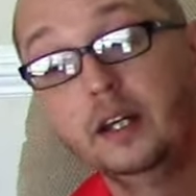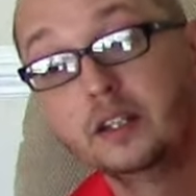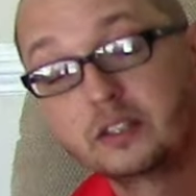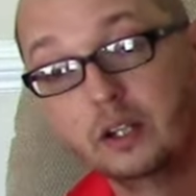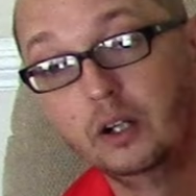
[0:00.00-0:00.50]

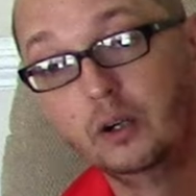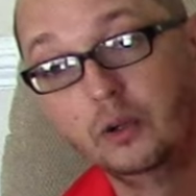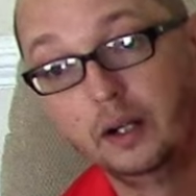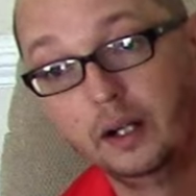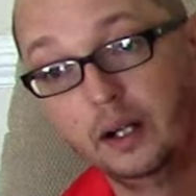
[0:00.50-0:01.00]

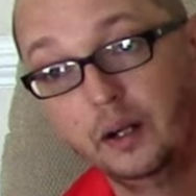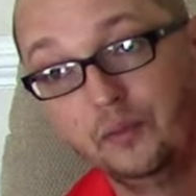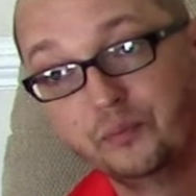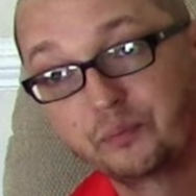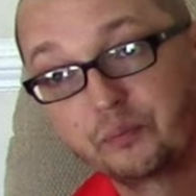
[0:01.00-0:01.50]

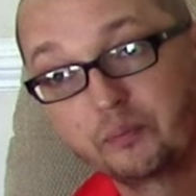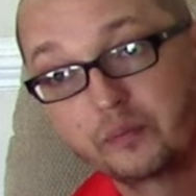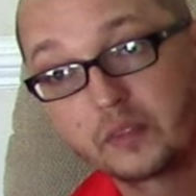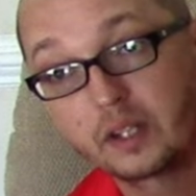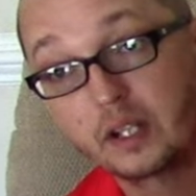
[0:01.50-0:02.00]
So
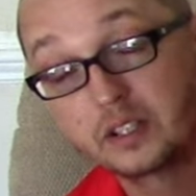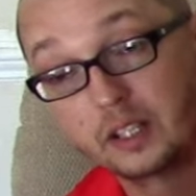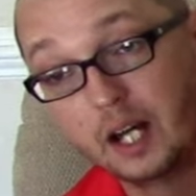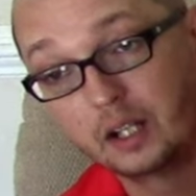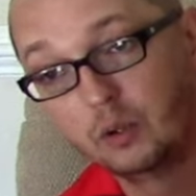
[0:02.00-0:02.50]
there's a
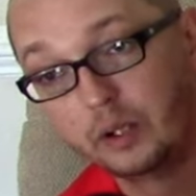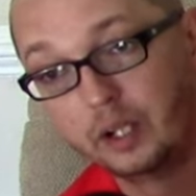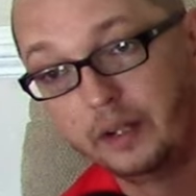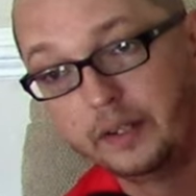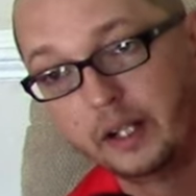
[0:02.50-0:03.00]
lot going
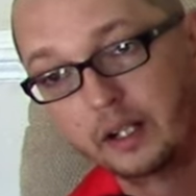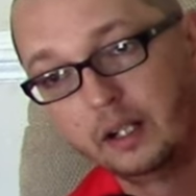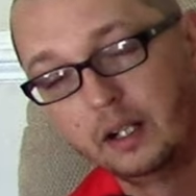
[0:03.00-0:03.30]
on there.